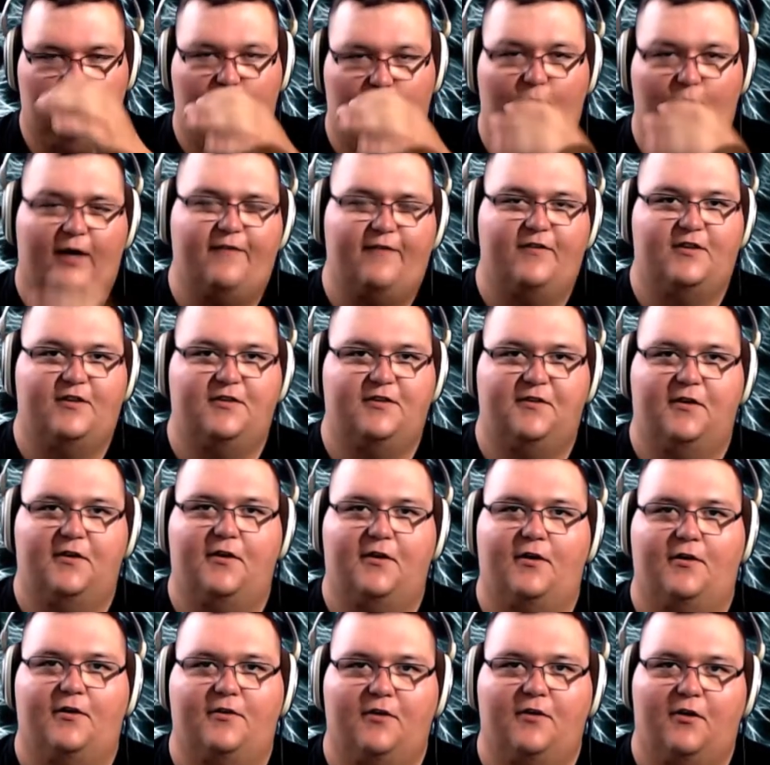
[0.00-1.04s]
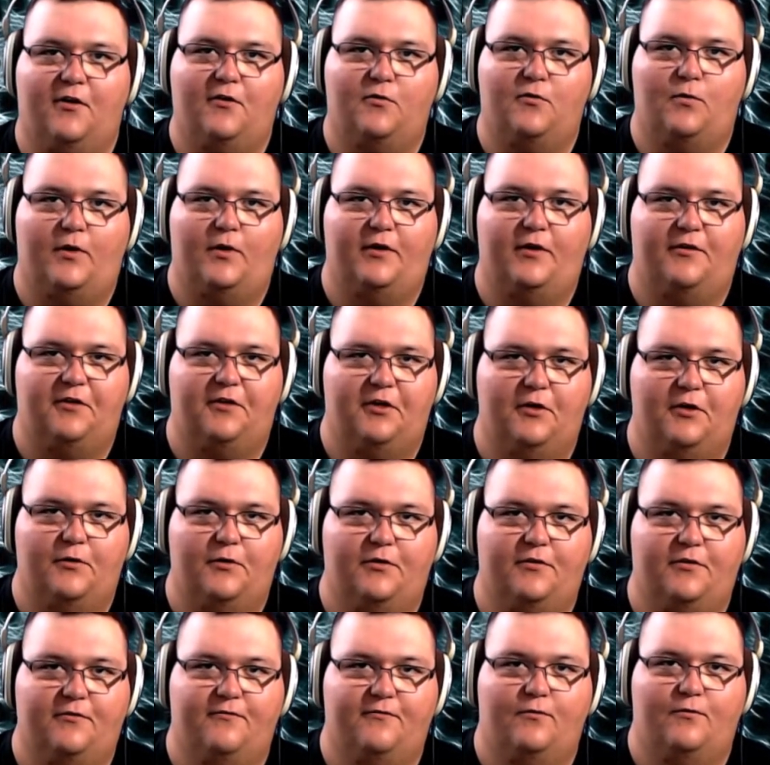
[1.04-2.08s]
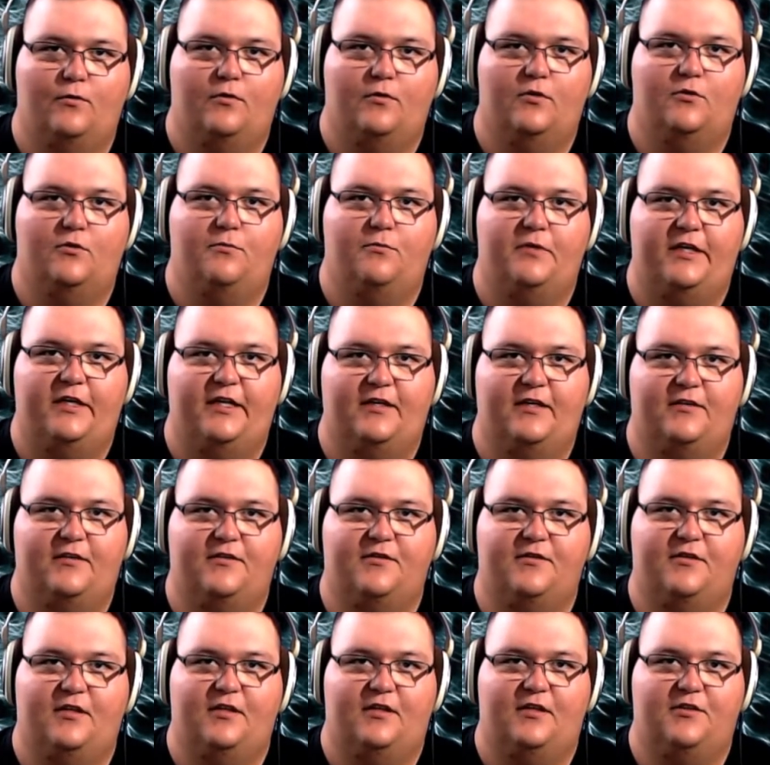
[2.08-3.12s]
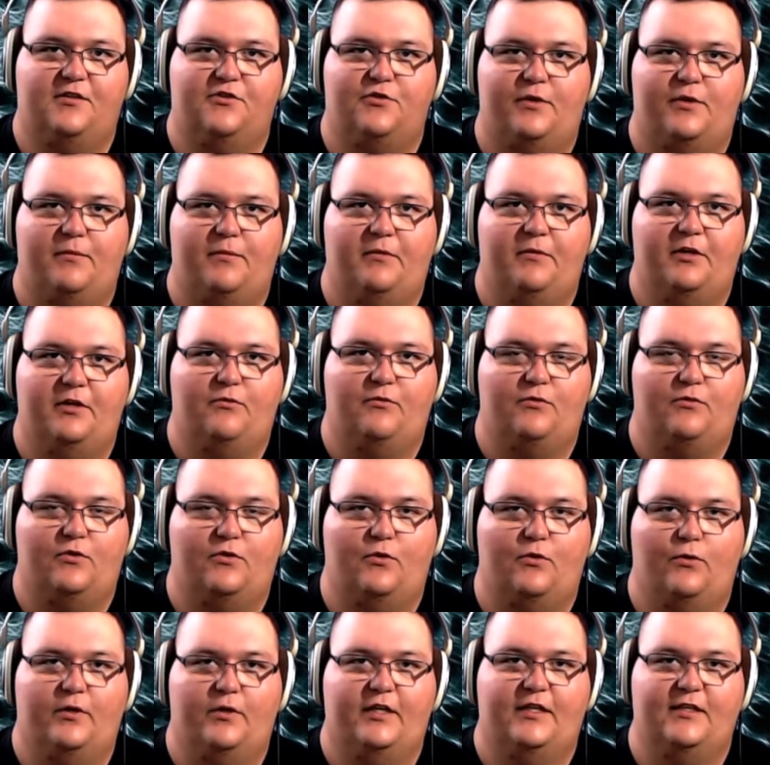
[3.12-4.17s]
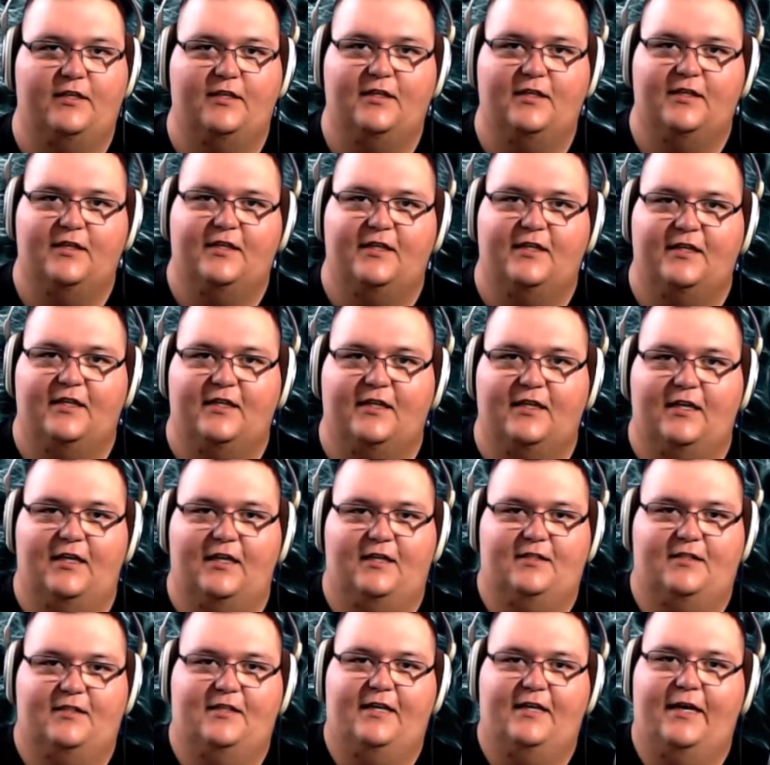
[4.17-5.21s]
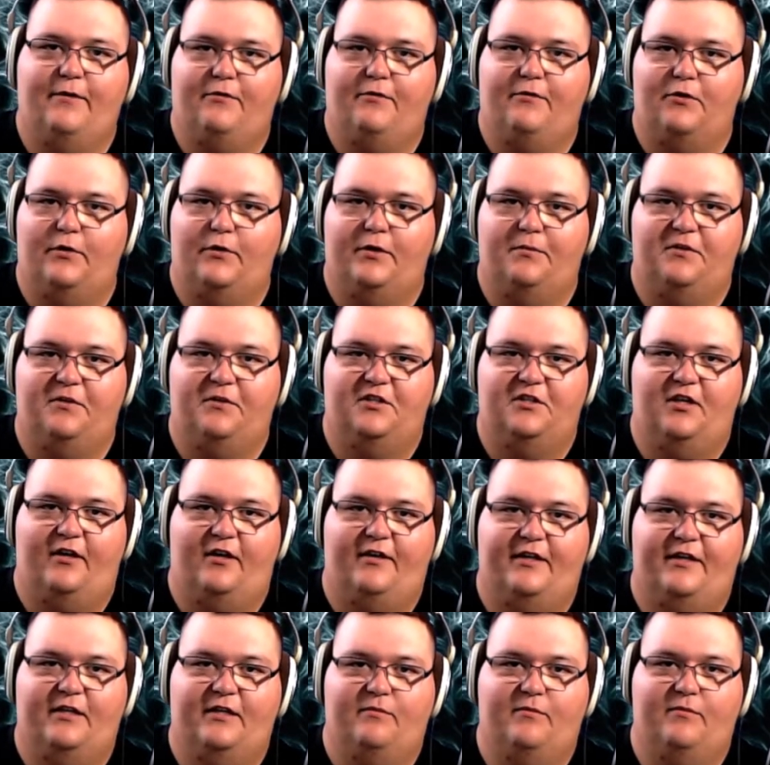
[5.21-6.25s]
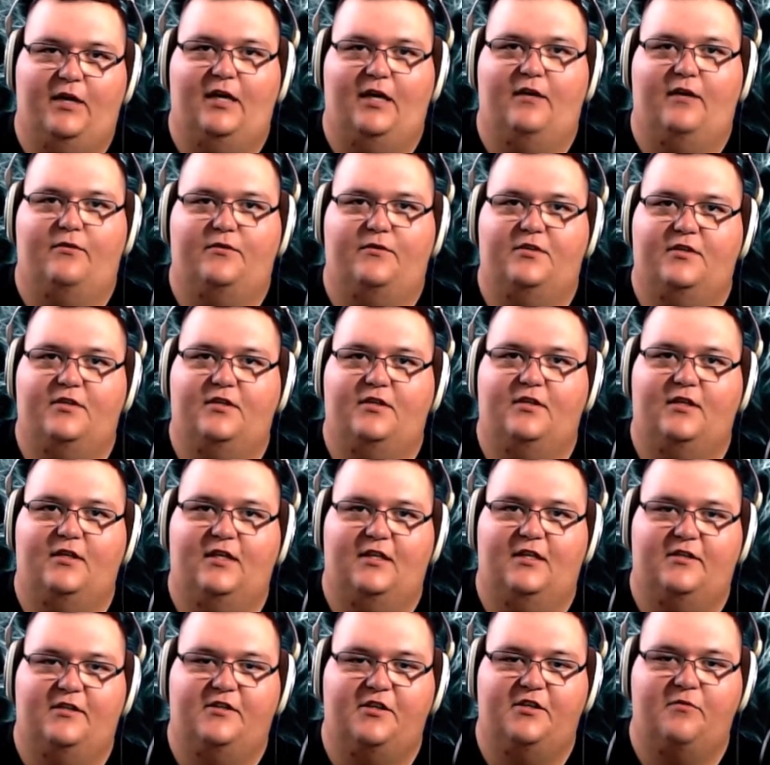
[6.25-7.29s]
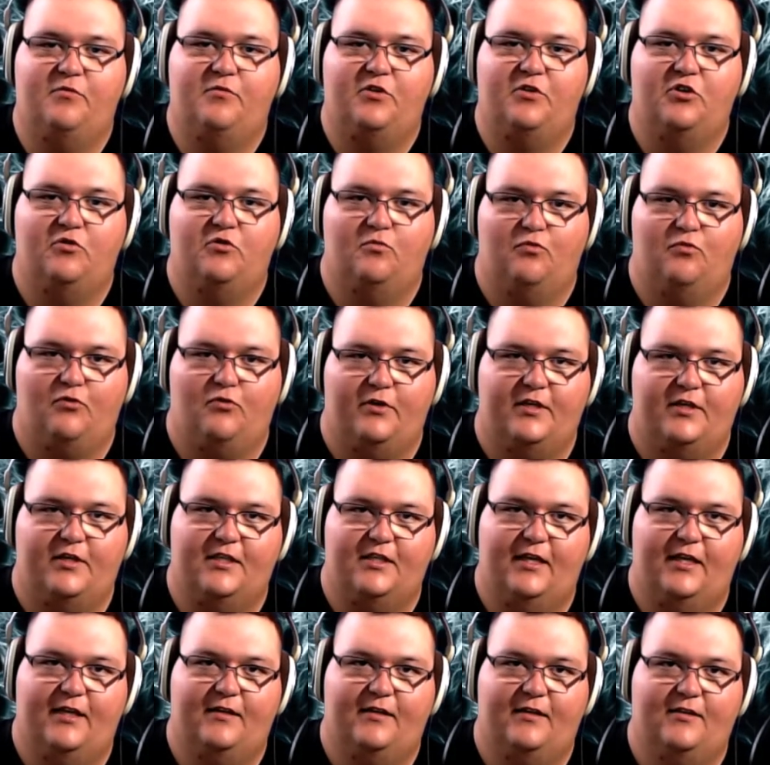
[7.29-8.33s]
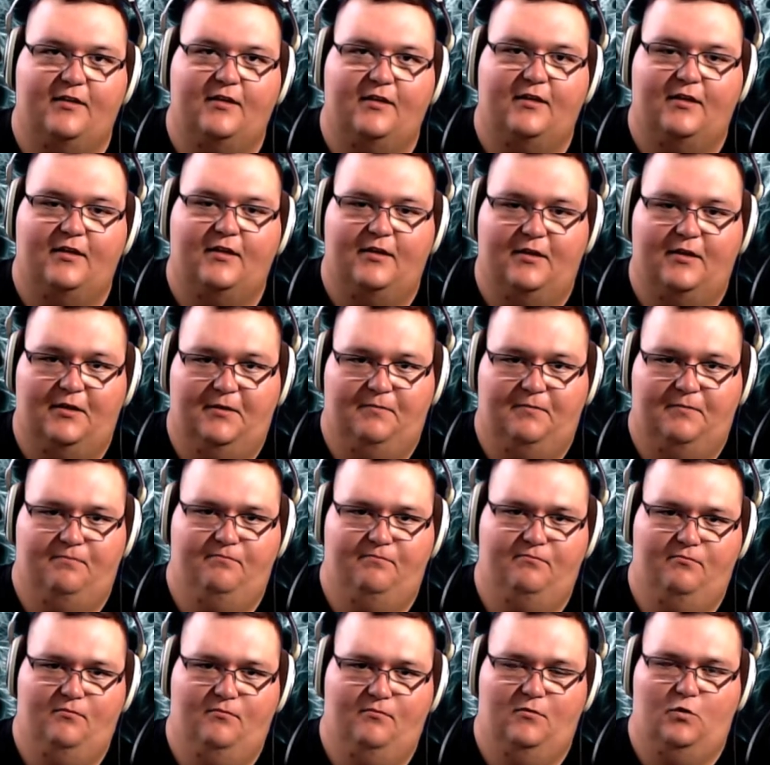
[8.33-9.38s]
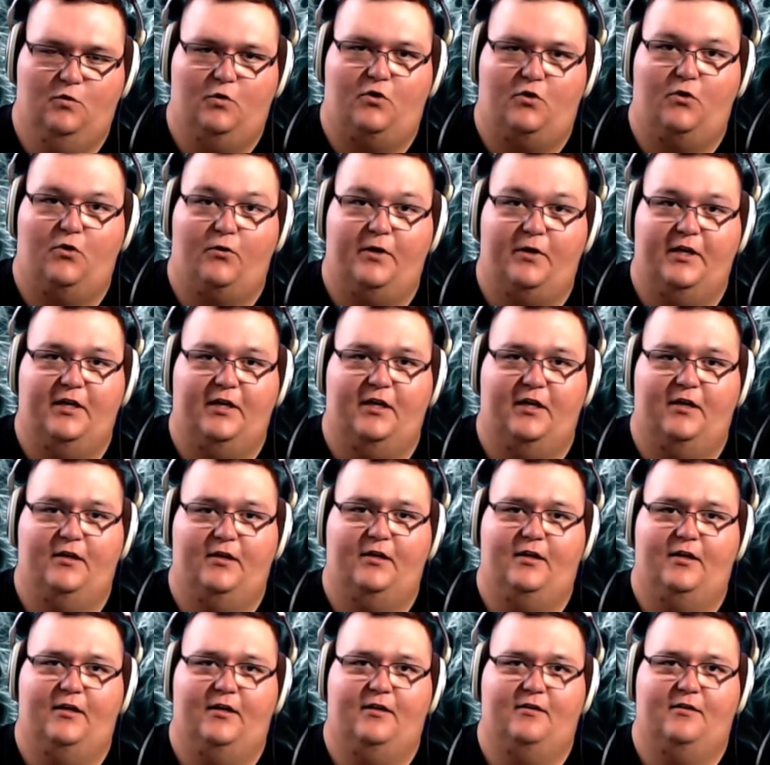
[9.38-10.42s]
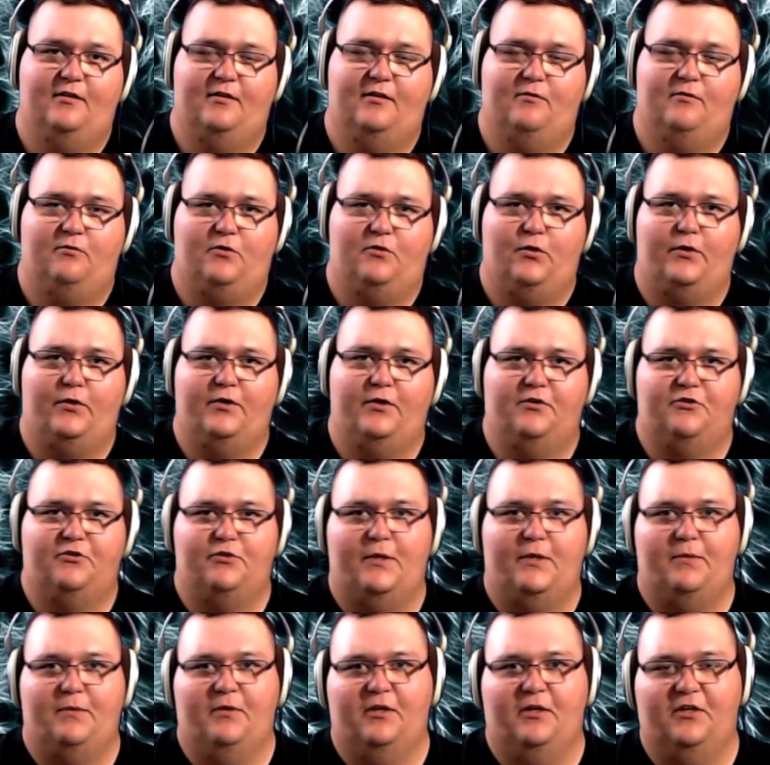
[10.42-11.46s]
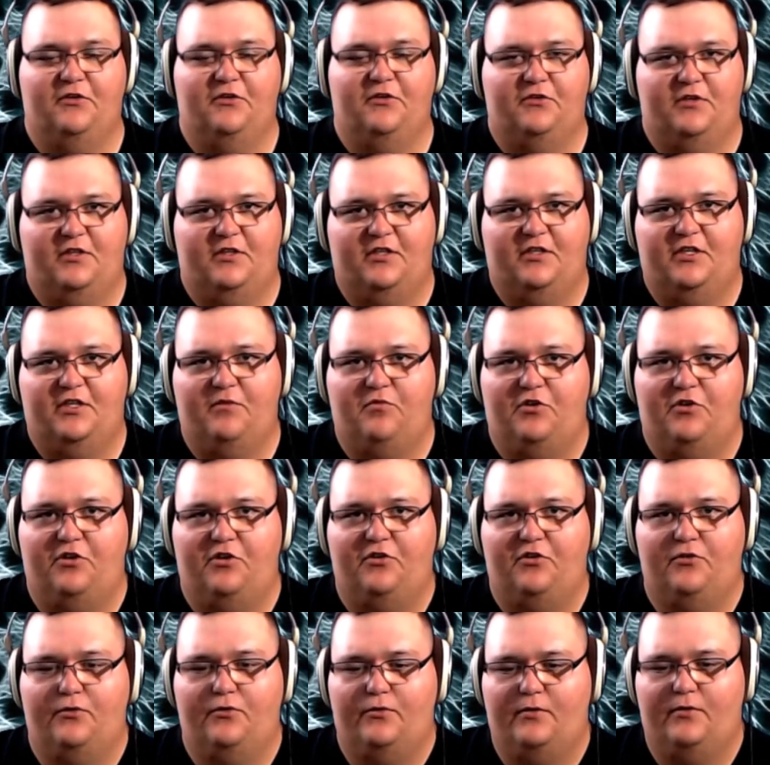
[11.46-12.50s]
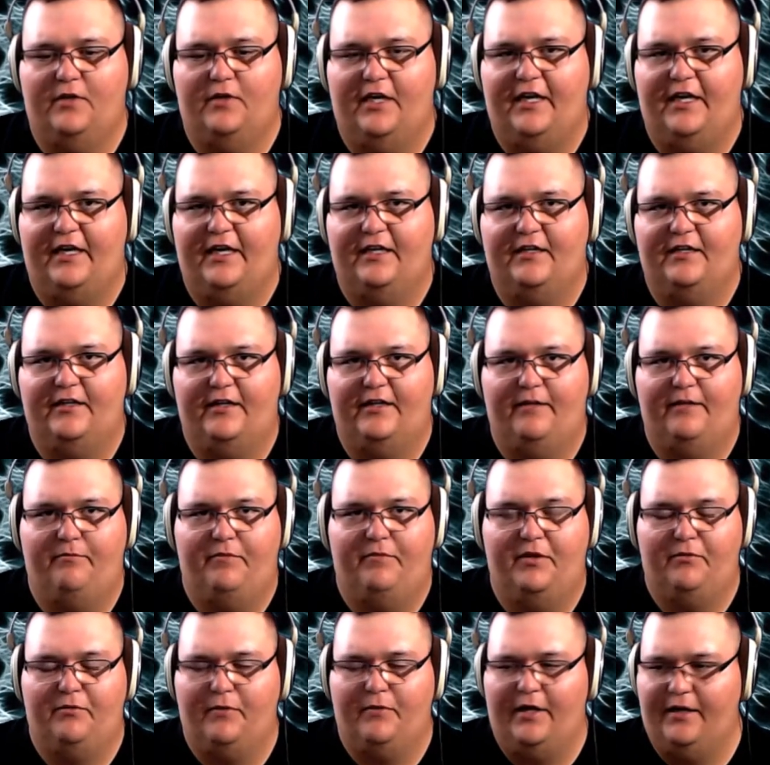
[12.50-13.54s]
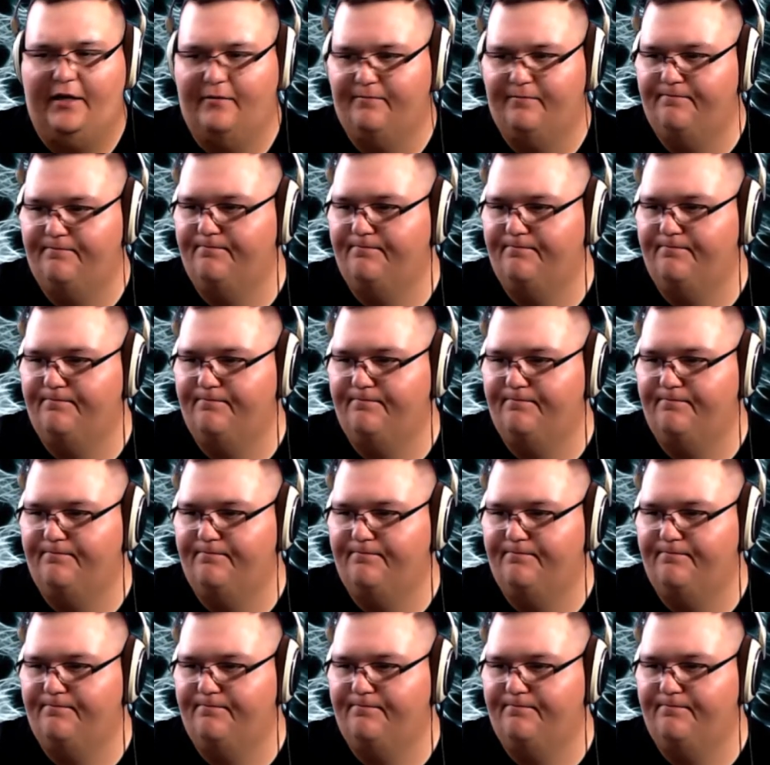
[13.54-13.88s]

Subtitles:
graphics card hardware encoder for OBS streaming and recording. Today we're going to be talking about CPU preset recording the streaming using the CPU and bitrate.